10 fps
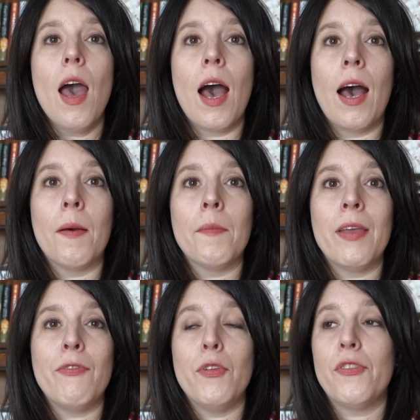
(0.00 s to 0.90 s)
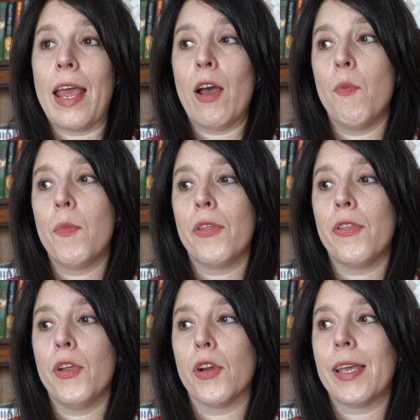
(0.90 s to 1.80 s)
If you stay home
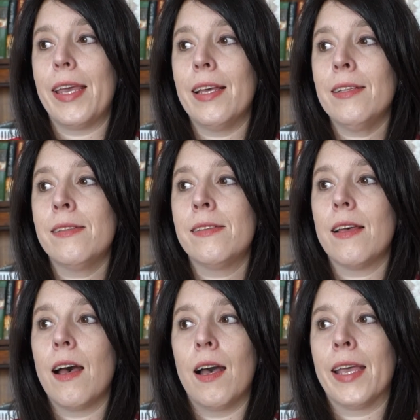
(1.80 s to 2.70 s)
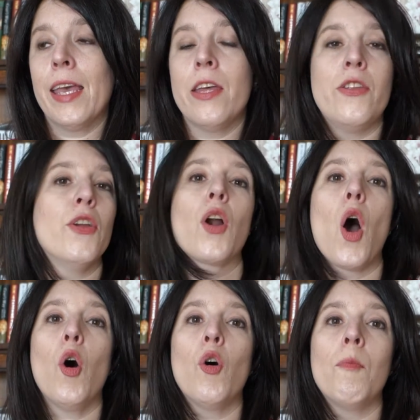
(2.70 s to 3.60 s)
with your kids, again, you're
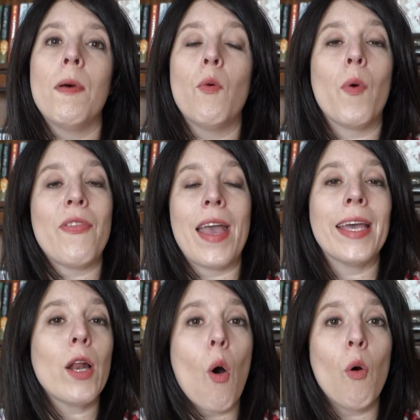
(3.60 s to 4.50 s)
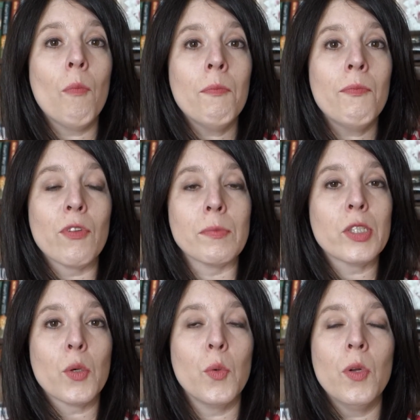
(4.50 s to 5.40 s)
home when they get home from
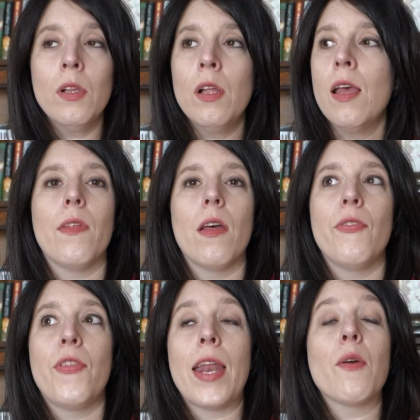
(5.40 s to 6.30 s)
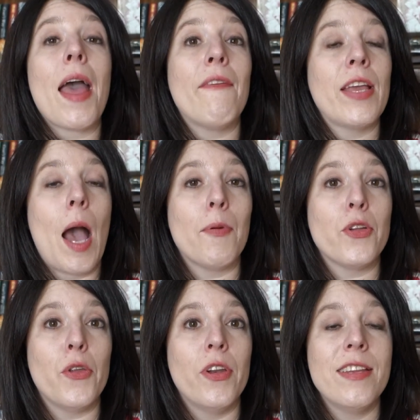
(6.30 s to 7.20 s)
school. They don't have the
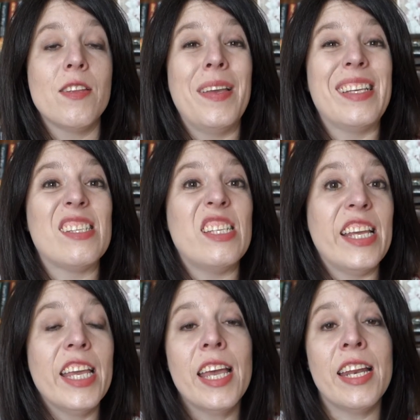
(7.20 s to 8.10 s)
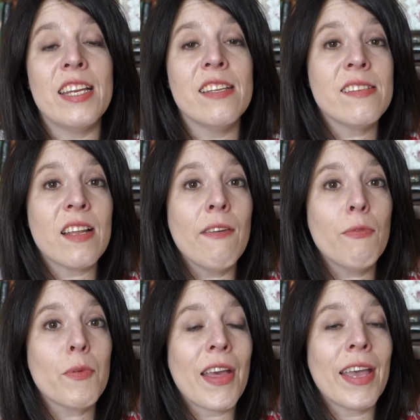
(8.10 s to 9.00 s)
opportunity to be as sneaky and into stuff
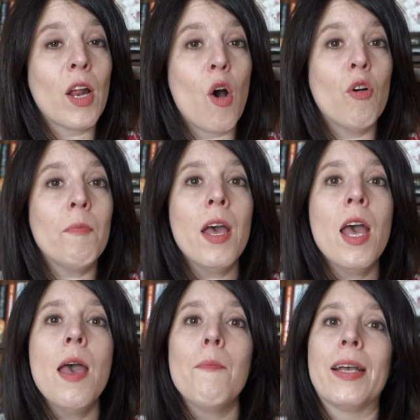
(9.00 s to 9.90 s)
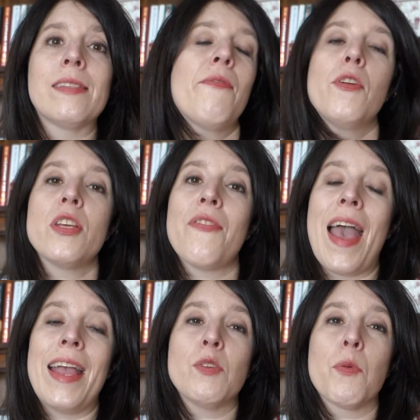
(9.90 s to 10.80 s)
when they get home, because if they're to the
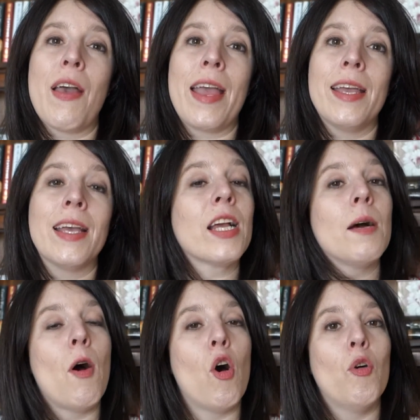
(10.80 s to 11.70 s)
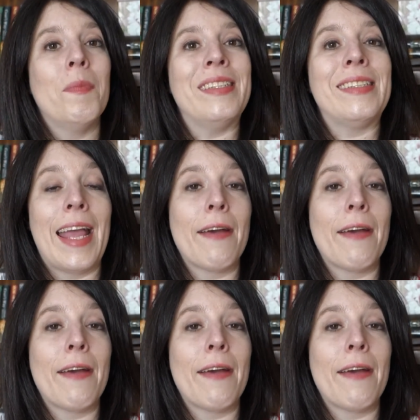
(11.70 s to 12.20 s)
age where they can come home and stay